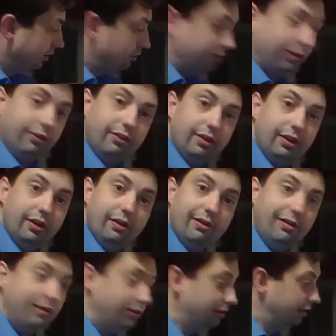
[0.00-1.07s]
Increasing
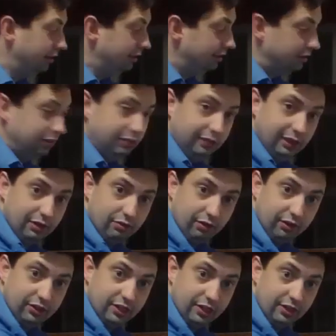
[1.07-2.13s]
here,
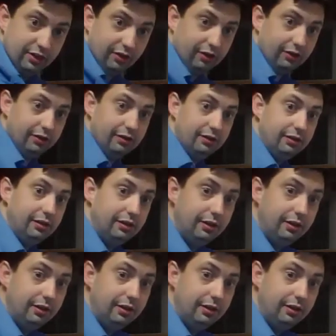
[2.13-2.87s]
decreasing here.